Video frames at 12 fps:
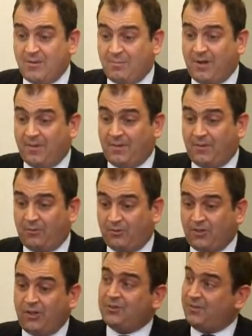but the
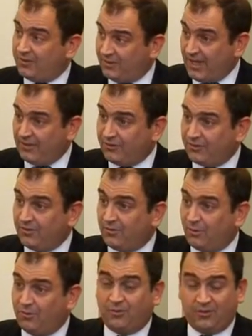results of the test
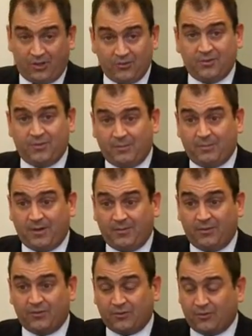or the results of
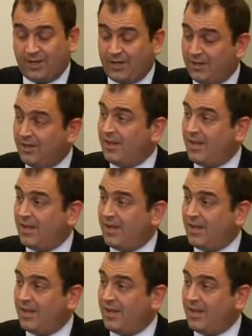the screen